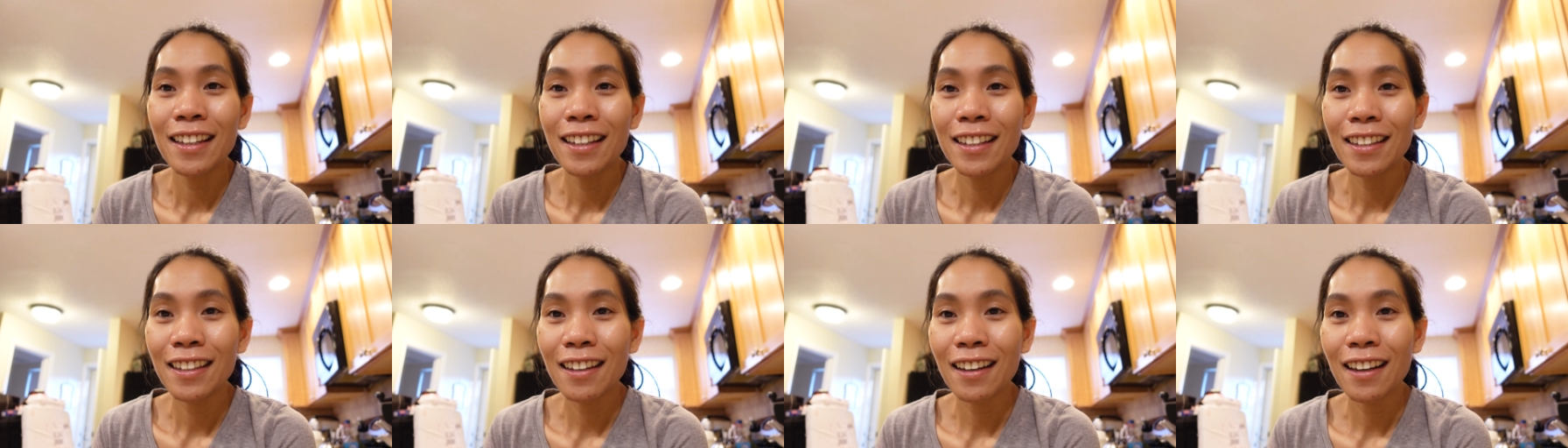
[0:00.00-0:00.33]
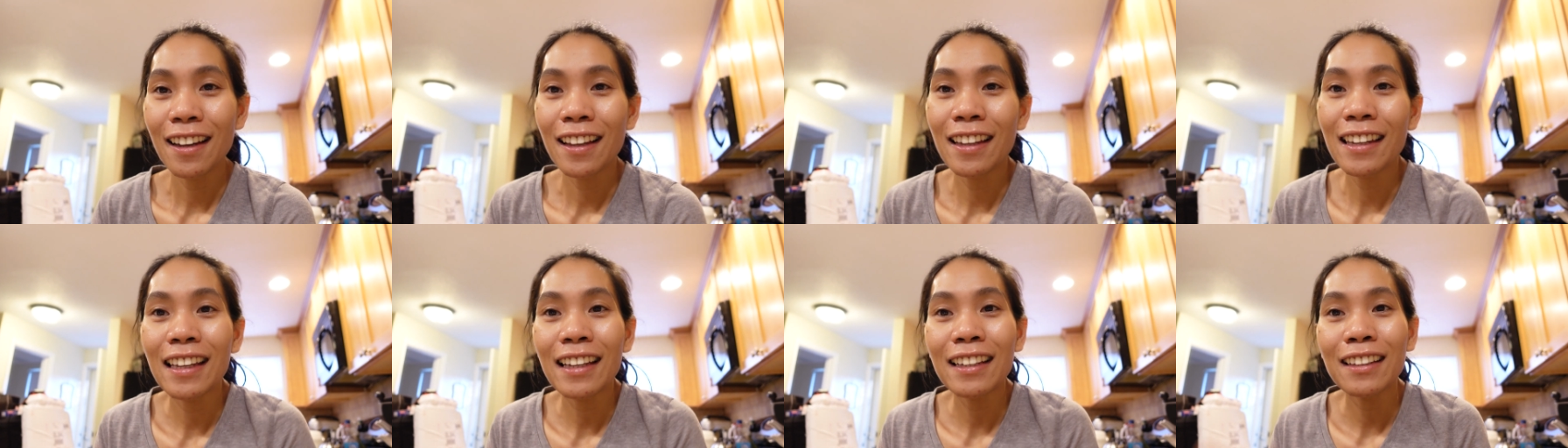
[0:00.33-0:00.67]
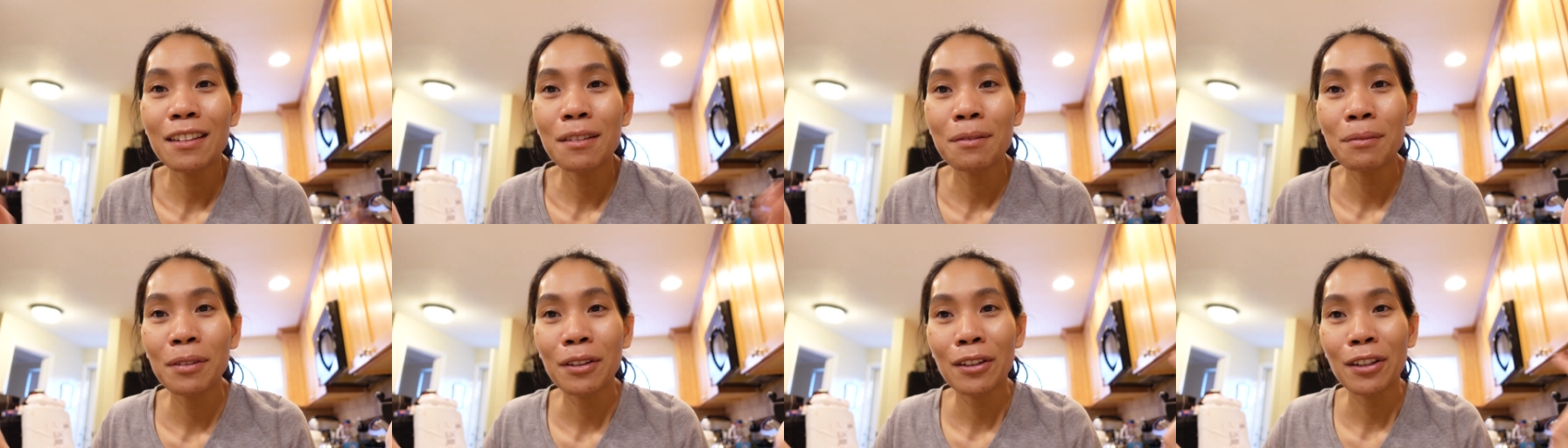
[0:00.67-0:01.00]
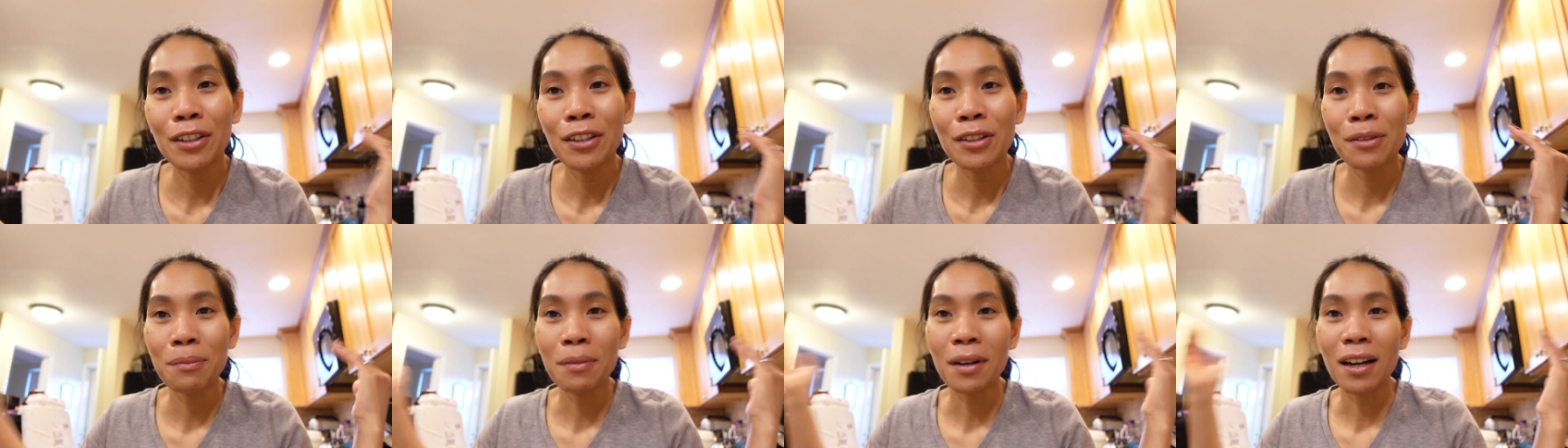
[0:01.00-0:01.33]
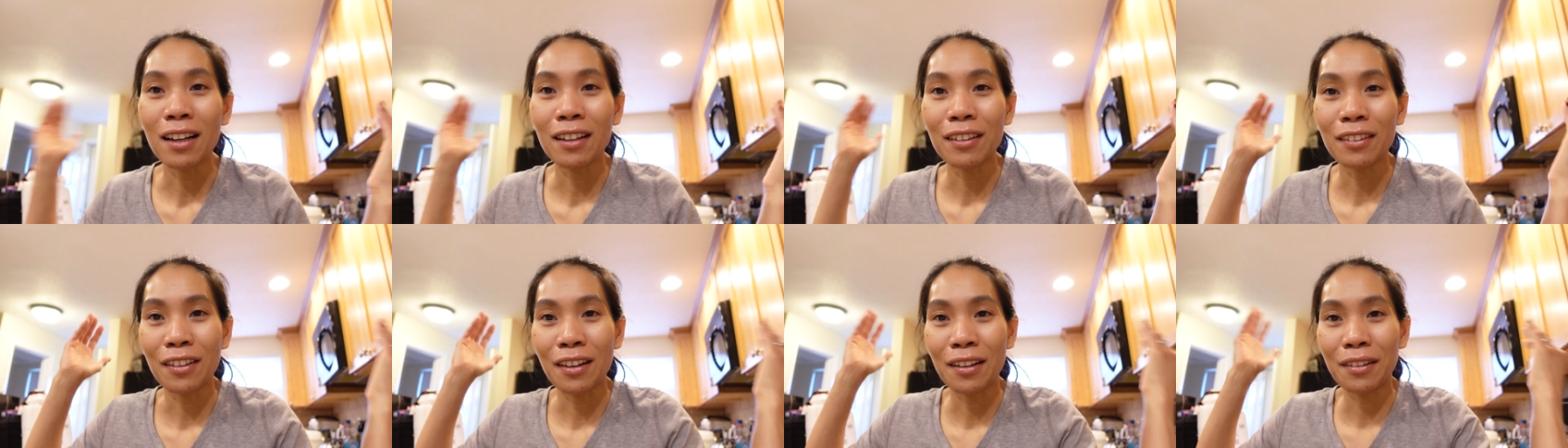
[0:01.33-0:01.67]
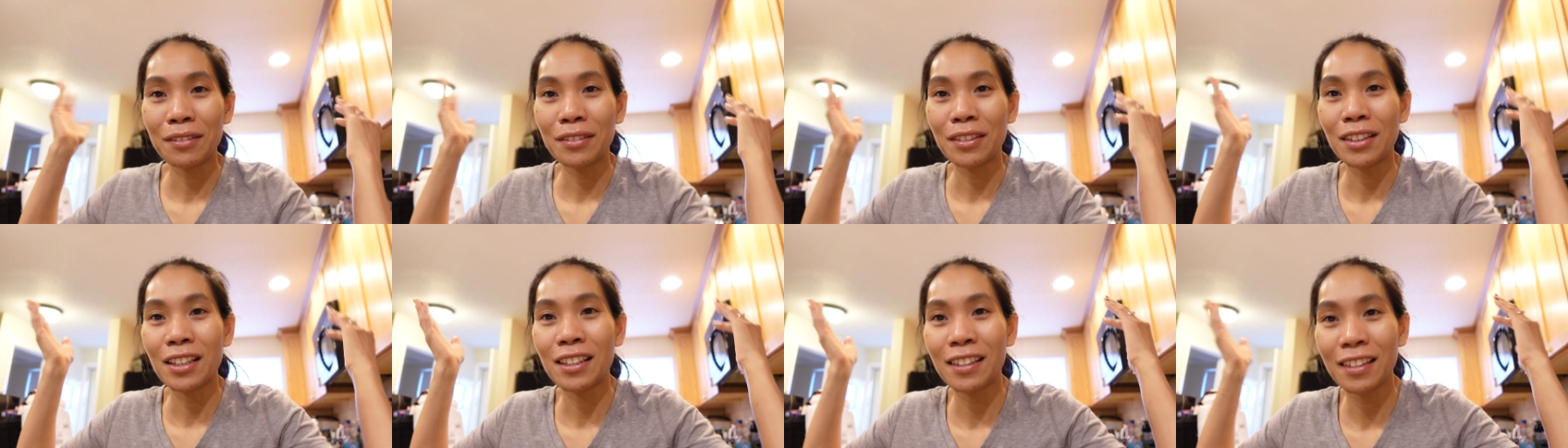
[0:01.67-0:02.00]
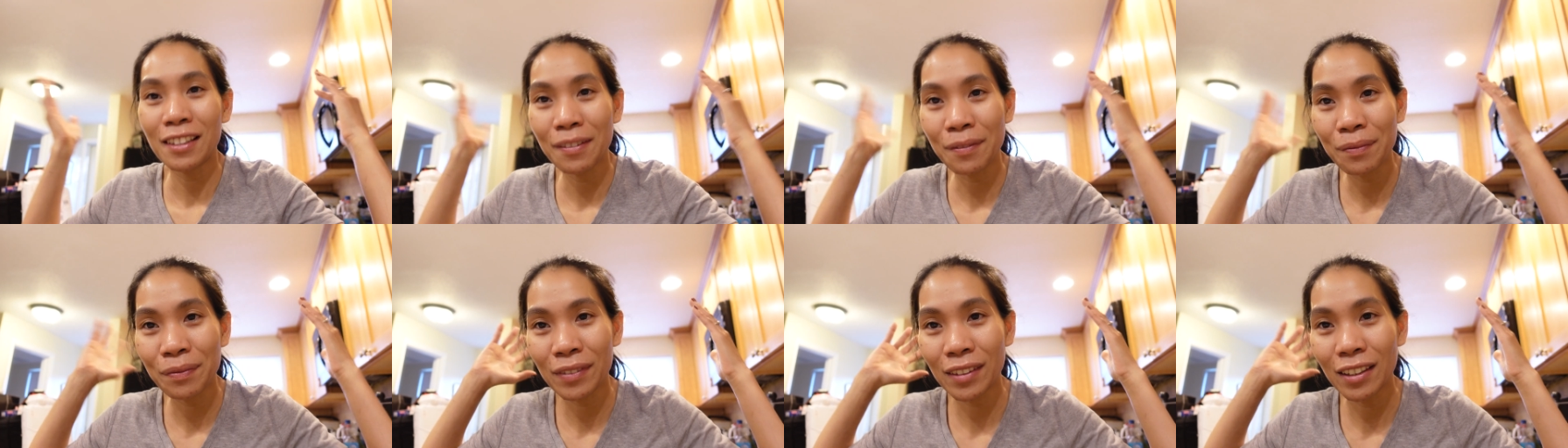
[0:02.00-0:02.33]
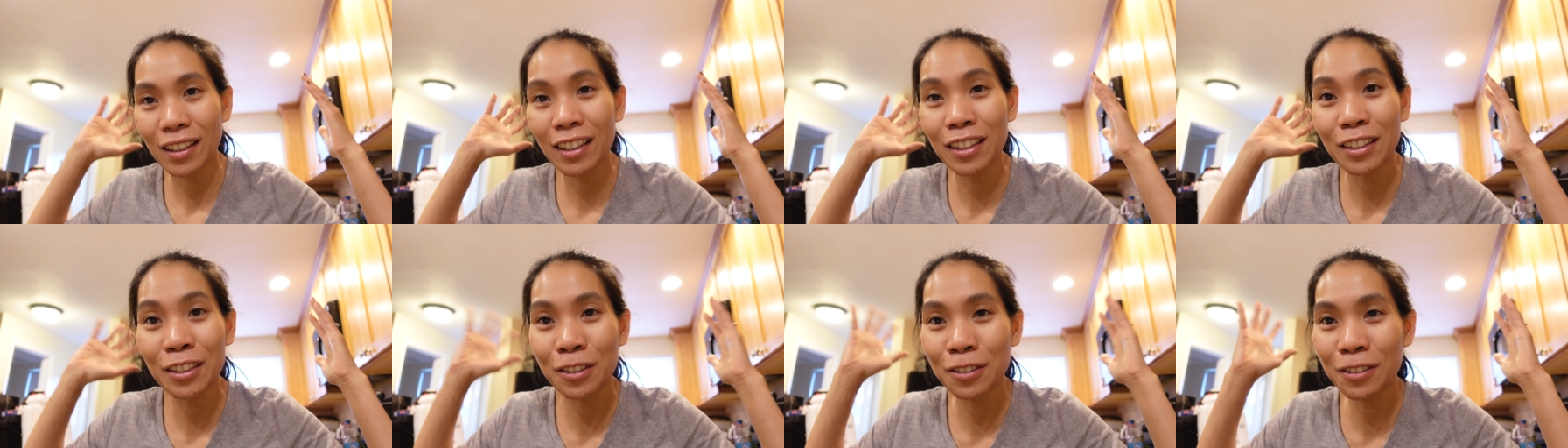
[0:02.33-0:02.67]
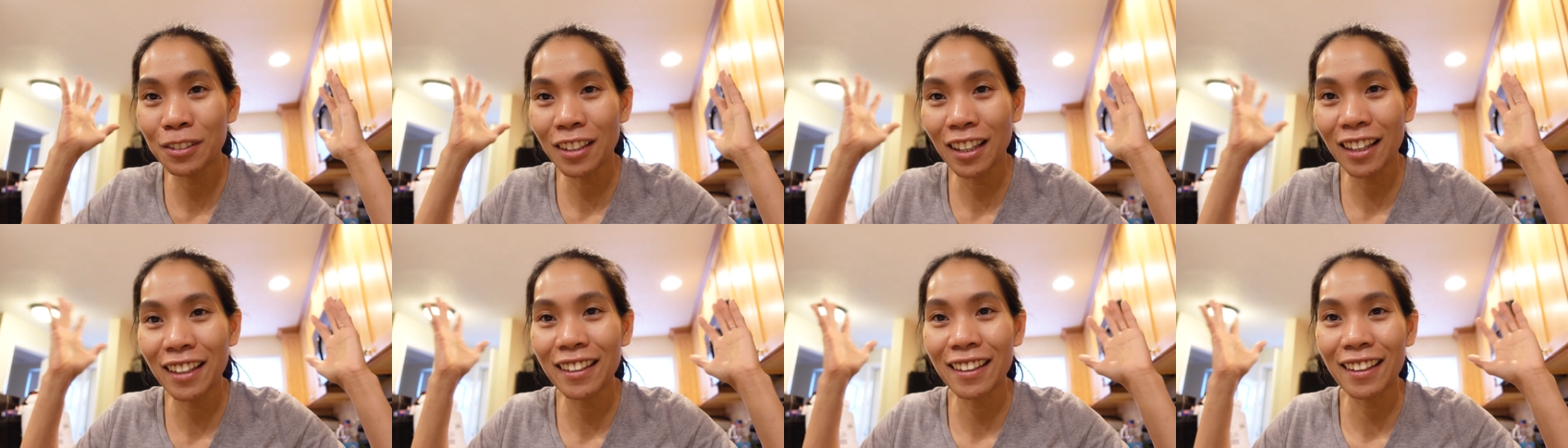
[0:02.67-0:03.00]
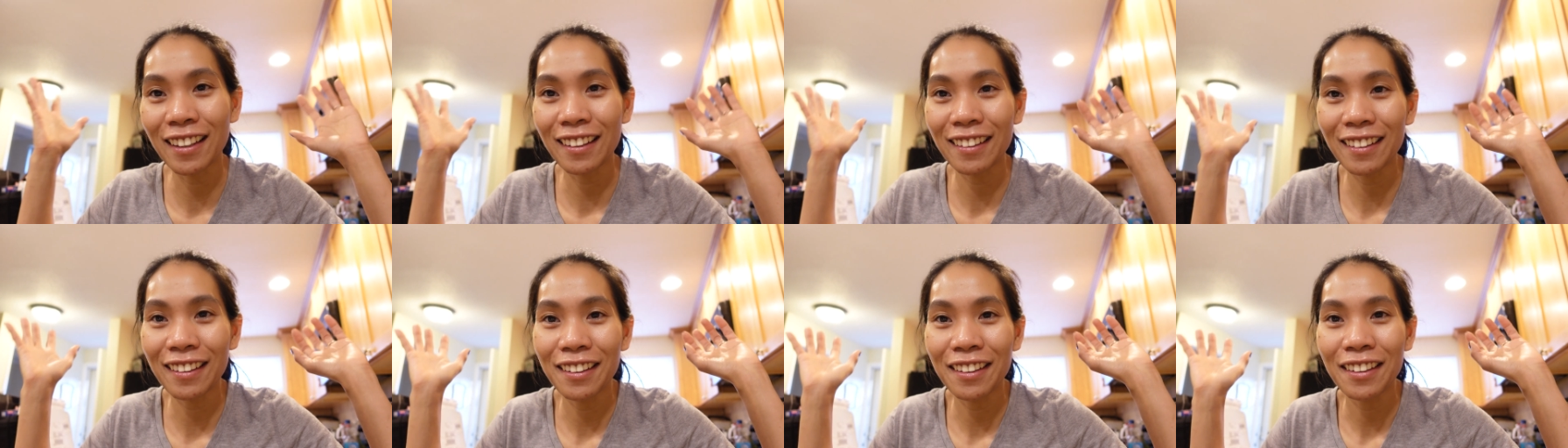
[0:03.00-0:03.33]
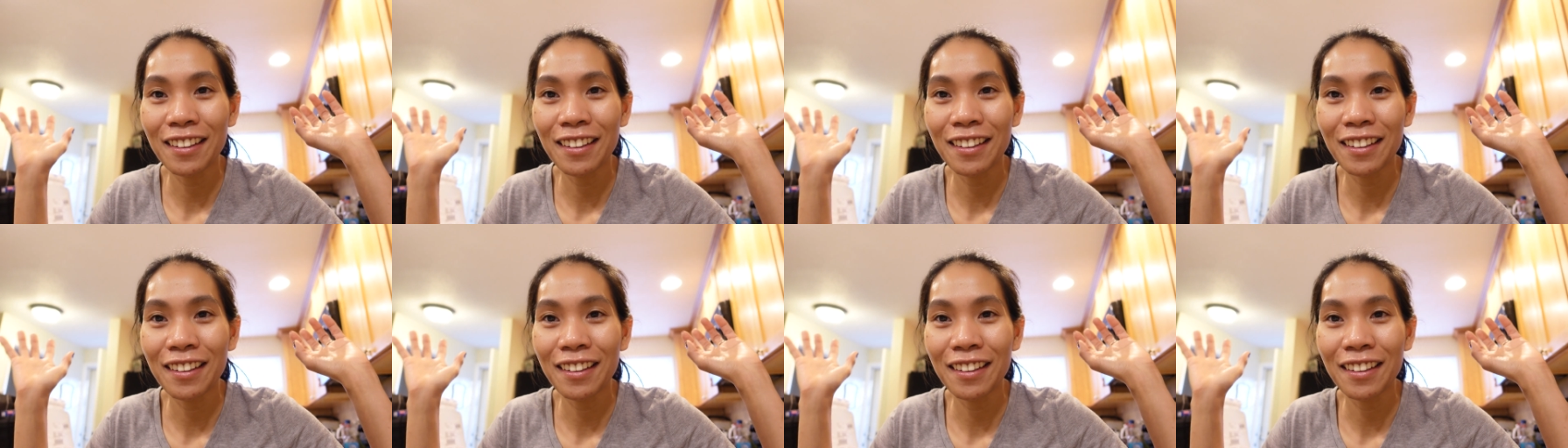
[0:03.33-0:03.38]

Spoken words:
yeah, I like the blurry background. I do like it.